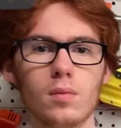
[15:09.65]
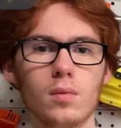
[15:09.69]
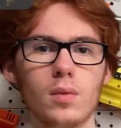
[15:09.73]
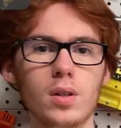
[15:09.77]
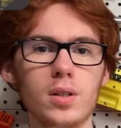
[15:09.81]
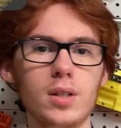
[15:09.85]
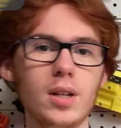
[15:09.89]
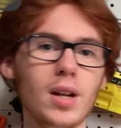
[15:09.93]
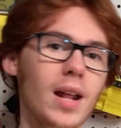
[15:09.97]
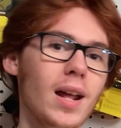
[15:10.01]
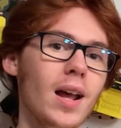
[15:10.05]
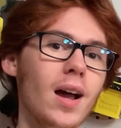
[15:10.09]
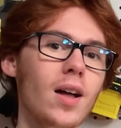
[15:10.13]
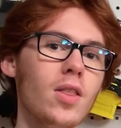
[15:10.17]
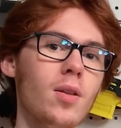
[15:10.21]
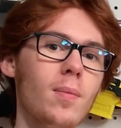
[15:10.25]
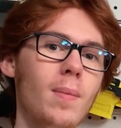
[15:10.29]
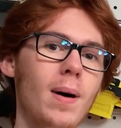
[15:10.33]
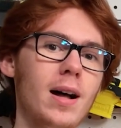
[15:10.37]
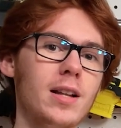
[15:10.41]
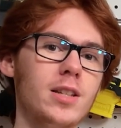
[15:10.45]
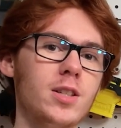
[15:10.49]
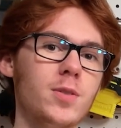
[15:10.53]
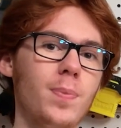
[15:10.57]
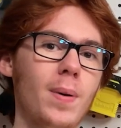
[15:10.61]
Today on the
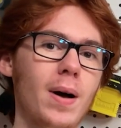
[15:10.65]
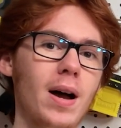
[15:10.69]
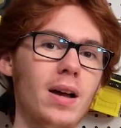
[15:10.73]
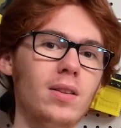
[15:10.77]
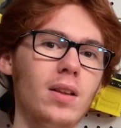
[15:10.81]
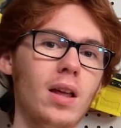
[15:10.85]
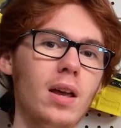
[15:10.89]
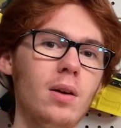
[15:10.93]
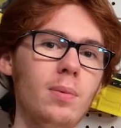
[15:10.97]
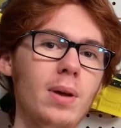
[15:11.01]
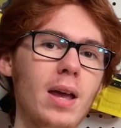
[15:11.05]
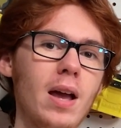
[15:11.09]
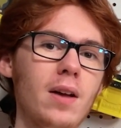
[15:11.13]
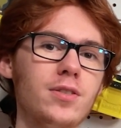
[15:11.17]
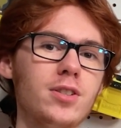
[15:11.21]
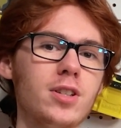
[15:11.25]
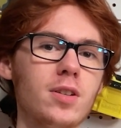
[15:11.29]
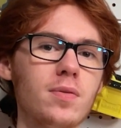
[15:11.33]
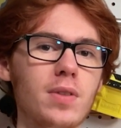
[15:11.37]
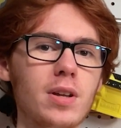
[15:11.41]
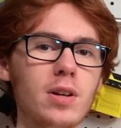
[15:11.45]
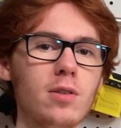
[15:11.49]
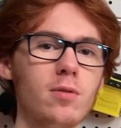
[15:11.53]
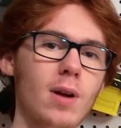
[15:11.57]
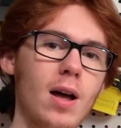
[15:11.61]
Mod Spotlight, we have
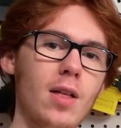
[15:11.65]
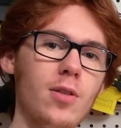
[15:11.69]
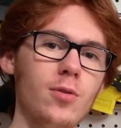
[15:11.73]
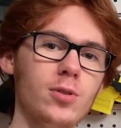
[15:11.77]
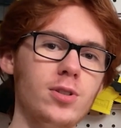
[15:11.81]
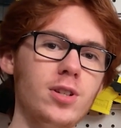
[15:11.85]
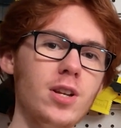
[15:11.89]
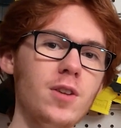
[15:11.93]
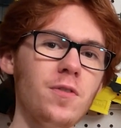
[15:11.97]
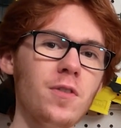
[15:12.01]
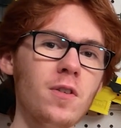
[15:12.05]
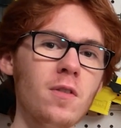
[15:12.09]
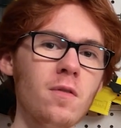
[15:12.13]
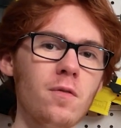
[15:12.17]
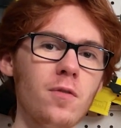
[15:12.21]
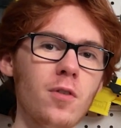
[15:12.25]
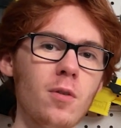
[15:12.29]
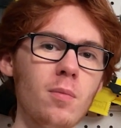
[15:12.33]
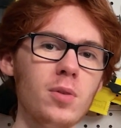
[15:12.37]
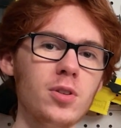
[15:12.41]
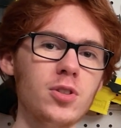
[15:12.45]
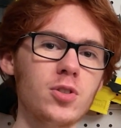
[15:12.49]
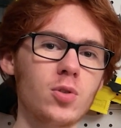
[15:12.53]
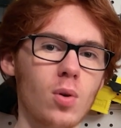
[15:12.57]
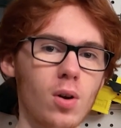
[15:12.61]
something rather different from
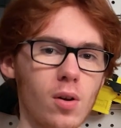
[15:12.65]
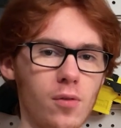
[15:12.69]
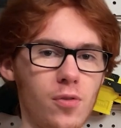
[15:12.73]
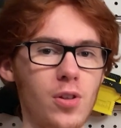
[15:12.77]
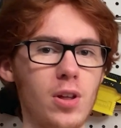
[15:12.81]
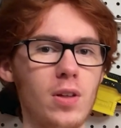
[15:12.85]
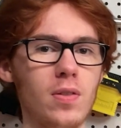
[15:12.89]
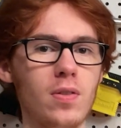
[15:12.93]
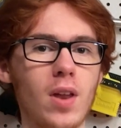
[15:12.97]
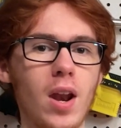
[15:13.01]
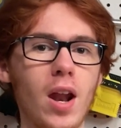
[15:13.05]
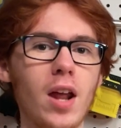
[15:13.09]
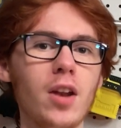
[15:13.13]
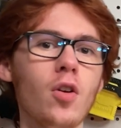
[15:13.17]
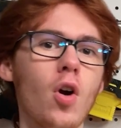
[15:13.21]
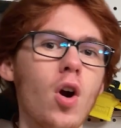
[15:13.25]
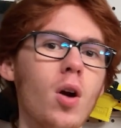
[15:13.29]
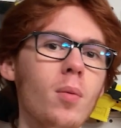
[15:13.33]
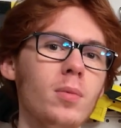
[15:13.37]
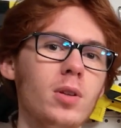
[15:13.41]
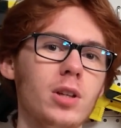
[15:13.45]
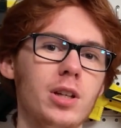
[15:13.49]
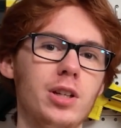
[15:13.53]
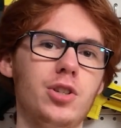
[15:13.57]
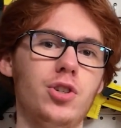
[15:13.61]
the sort of thing that I
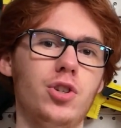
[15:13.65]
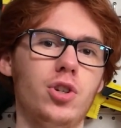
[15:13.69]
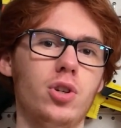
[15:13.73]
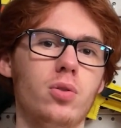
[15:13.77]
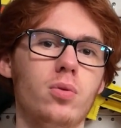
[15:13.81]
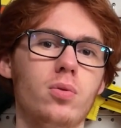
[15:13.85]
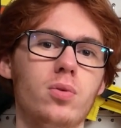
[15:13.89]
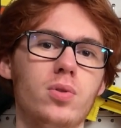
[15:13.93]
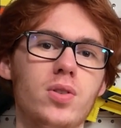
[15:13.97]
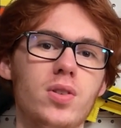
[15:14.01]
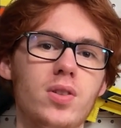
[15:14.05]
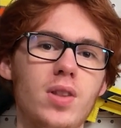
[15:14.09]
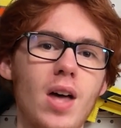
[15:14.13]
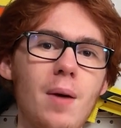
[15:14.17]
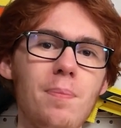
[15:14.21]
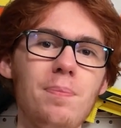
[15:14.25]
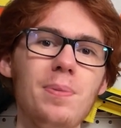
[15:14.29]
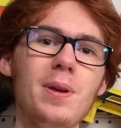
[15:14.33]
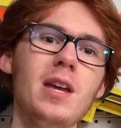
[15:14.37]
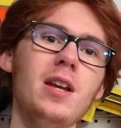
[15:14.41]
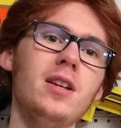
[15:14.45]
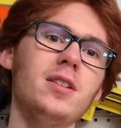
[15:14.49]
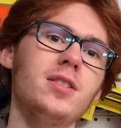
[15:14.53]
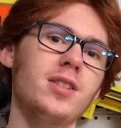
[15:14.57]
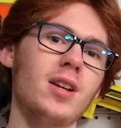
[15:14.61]
normally choose, that
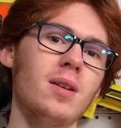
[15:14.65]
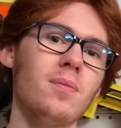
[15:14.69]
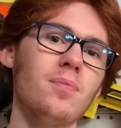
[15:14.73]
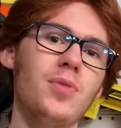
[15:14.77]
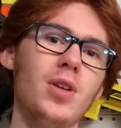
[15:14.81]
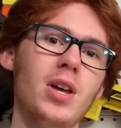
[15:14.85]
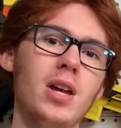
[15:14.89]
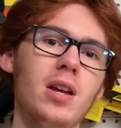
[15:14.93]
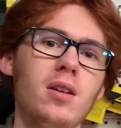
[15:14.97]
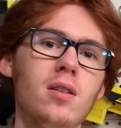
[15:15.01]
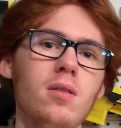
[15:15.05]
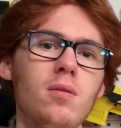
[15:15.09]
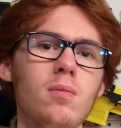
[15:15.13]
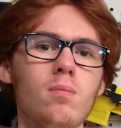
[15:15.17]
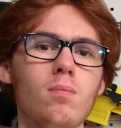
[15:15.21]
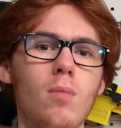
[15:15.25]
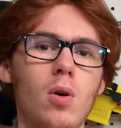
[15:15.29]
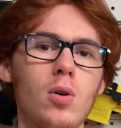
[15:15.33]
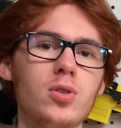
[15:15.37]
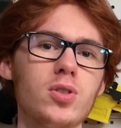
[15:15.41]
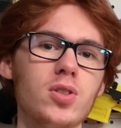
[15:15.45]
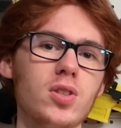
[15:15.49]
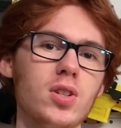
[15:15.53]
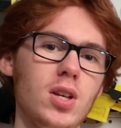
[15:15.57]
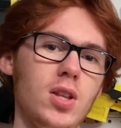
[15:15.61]
being something
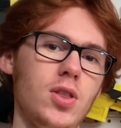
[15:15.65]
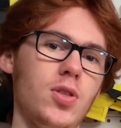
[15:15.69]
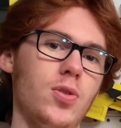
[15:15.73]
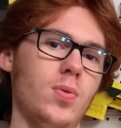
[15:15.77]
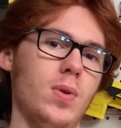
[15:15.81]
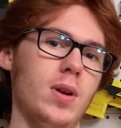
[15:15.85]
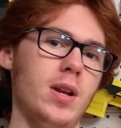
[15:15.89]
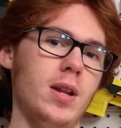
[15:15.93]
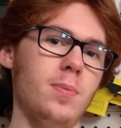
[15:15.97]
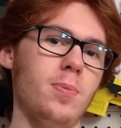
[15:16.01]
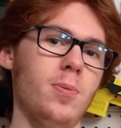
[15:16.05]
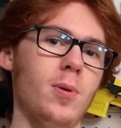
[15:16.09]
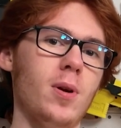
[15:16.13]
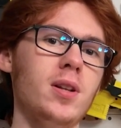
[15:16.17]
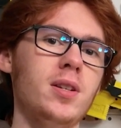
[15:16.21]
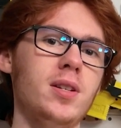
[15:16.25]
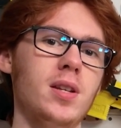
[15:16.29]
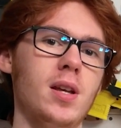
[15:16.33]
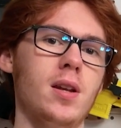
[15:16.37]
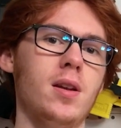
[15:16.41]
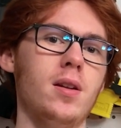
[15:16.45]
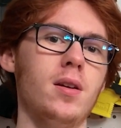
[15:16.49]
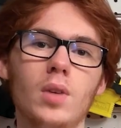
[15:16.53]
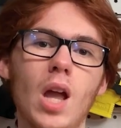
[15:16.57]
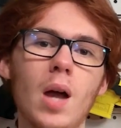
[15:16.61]
mostly 3D
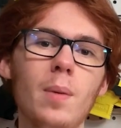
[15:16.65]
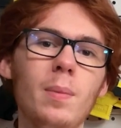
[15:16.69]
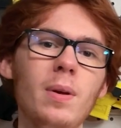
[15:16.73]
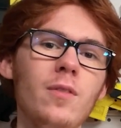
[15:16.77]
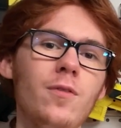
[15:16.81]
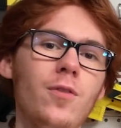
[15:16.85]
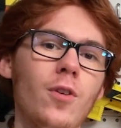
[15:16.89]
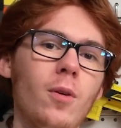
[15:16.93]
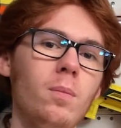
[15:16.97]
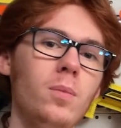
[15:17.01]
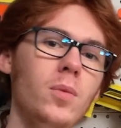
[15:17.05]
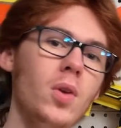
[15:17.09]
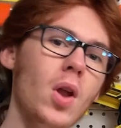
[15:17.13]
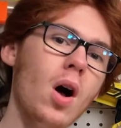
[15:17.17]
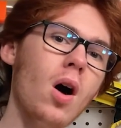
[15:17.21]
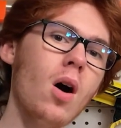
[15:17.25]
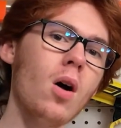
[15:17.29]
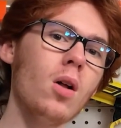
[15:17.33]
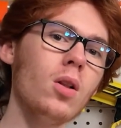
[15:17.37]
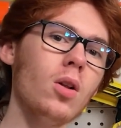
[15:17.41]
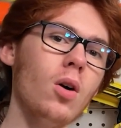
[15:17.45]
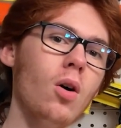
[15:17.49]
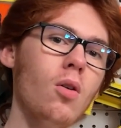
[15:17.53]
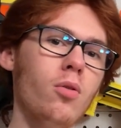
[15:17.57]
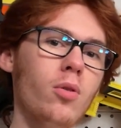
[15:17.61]
printed. Coming from
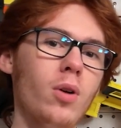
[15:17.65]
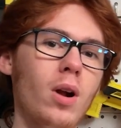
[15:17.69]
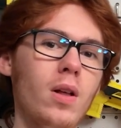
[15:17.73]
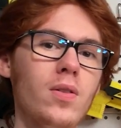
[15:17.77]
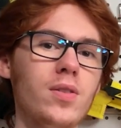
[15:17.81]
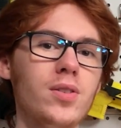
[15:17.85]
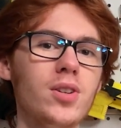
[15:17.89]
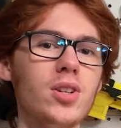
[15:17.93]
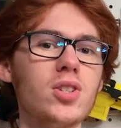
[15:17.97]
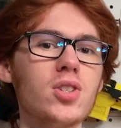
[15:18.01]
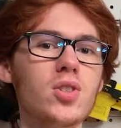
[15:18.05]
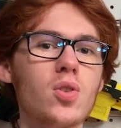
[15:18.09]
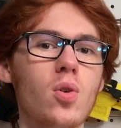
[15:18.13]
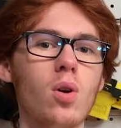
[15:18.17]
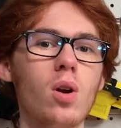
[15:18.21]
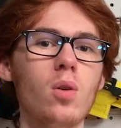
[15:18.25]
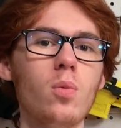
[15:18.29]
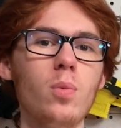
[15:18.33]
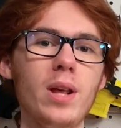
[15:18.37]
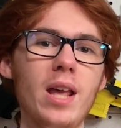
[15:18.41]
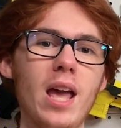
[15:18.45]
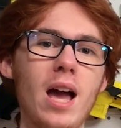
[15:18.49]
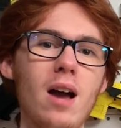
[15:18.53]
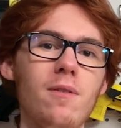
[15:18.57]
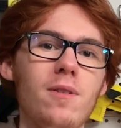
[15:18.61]
Null over on the Discord,
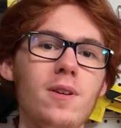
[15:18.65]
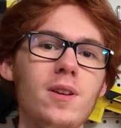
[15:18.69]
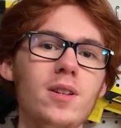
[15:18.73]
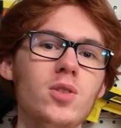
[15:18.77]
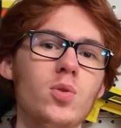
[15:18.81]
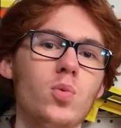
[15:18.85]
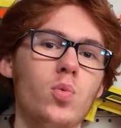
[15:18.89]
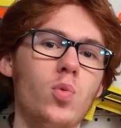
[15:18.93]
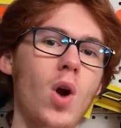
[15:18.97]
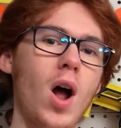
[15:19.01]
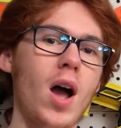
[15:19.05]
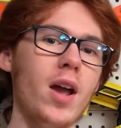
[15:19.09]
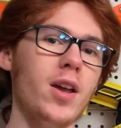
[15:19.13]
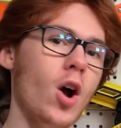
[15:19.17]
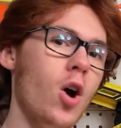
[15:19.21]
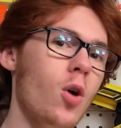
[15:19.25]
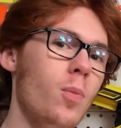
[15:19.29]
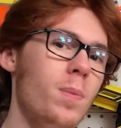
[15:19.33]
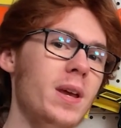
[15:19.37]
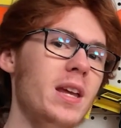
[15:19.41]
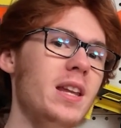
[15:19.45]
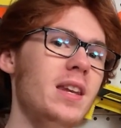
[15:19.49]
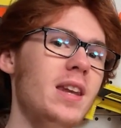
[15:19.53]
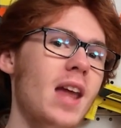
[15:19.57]
we have his Ryobi